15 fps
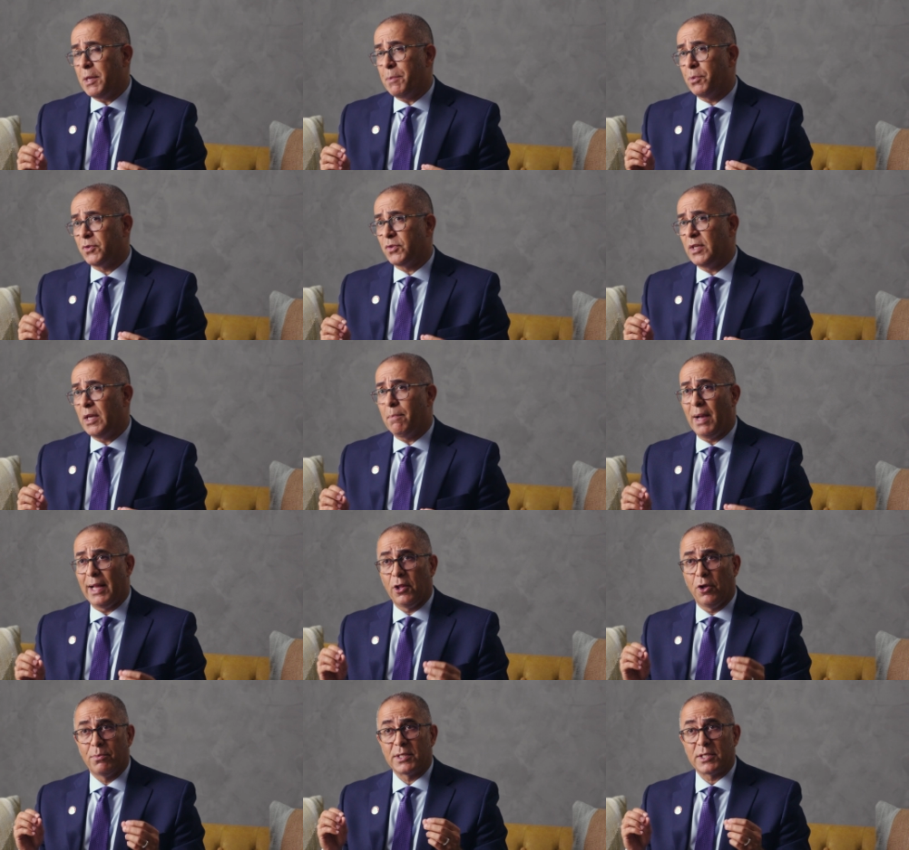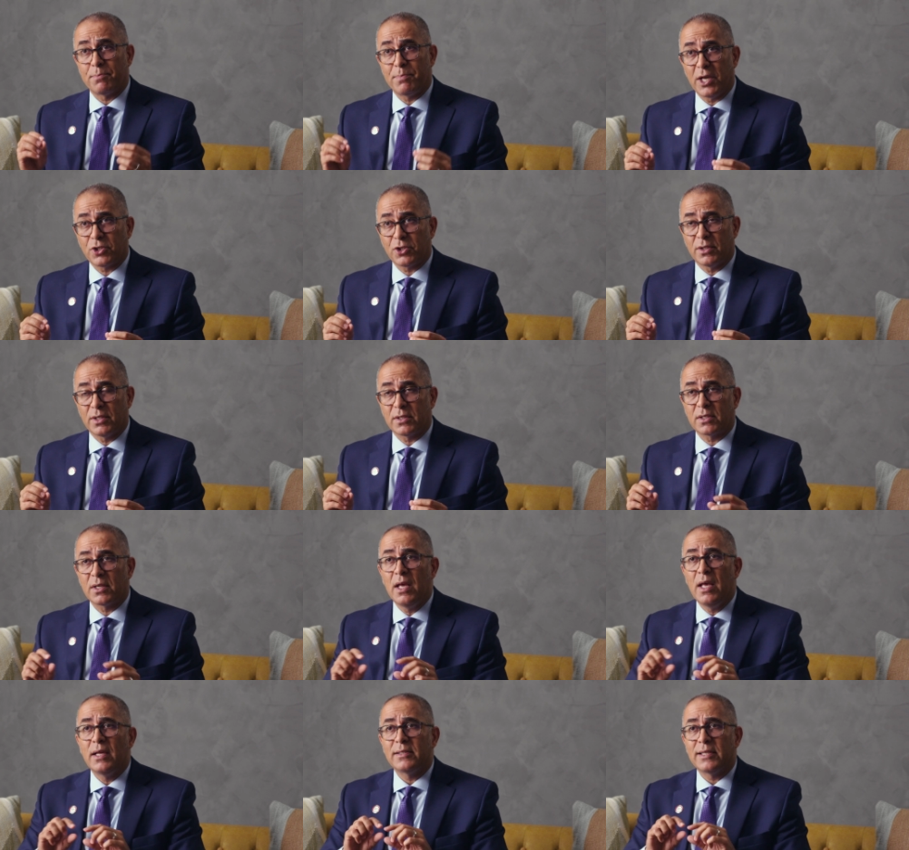people see a myeloma specialist
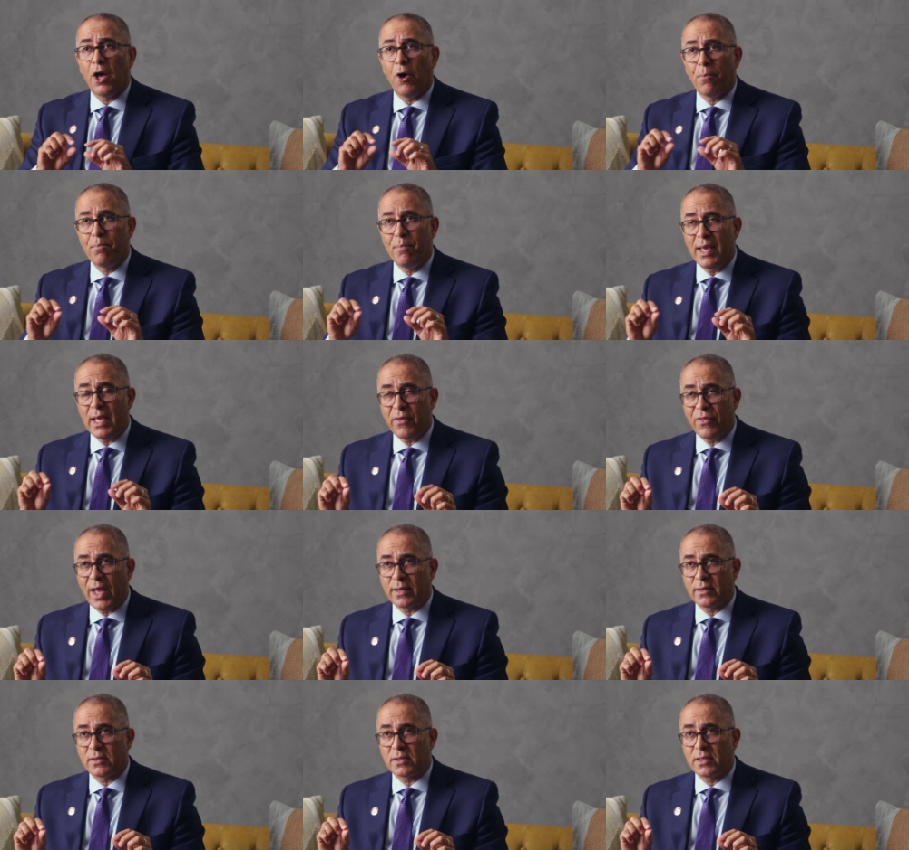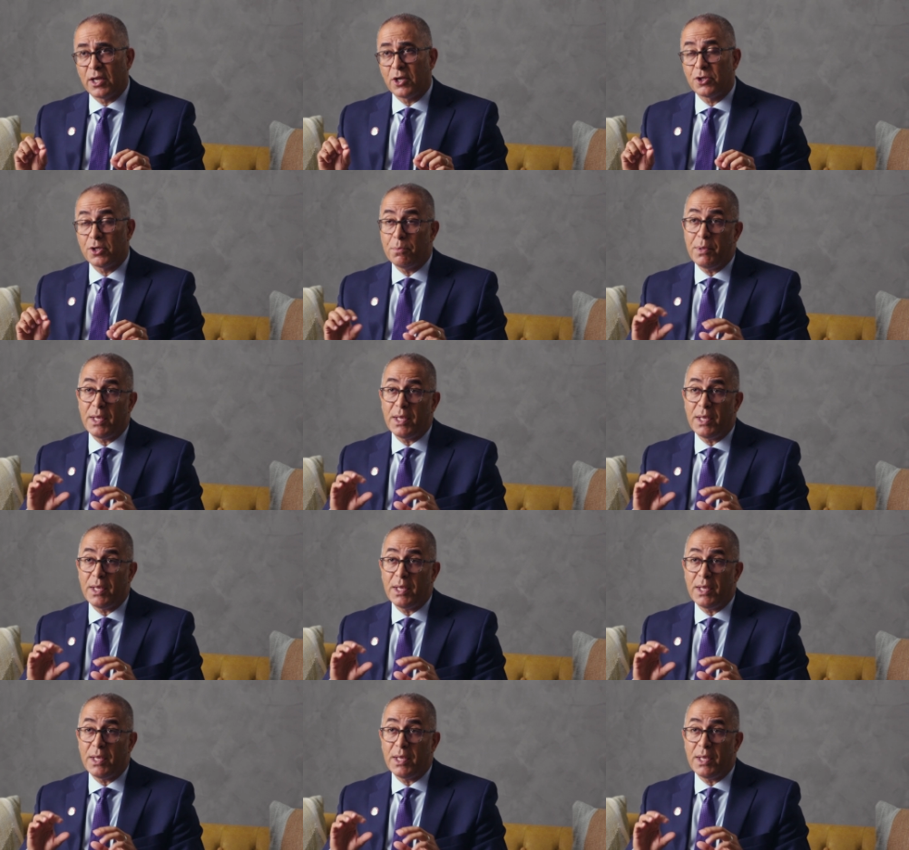to help make that distinction,